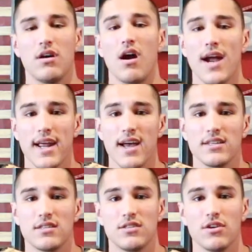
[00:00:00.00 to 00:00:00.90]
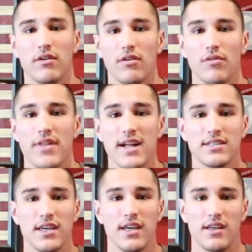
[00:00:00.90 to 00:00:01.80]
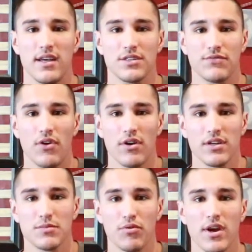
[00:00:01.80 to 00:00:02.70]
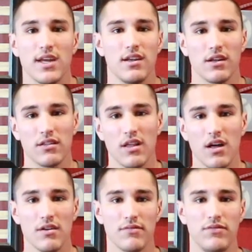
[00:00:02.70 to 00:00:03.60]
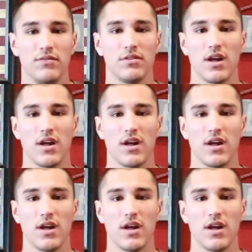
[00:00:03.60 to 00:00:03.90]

All right guys, so that's it as far as breaking in a glove.